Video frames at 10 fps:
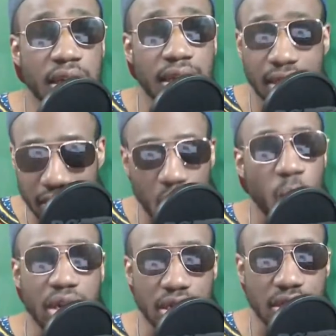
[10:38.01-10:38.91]
They are
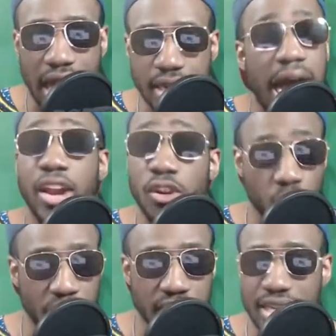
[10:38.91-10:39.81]
winners, and I love
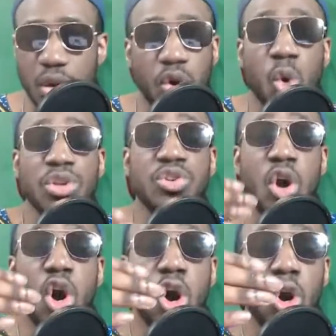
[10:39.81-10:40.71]
winners, and I will always
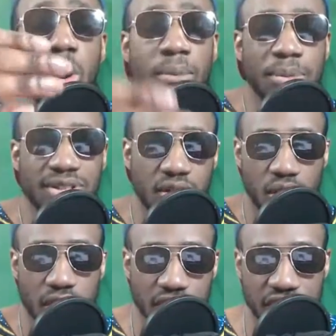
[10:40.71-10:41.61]
compliment and
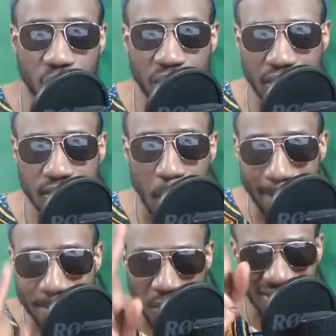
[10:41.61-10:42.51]
congratulate winners.
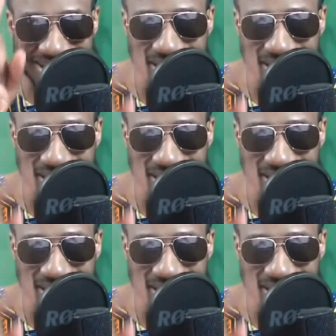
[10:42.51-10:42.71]
But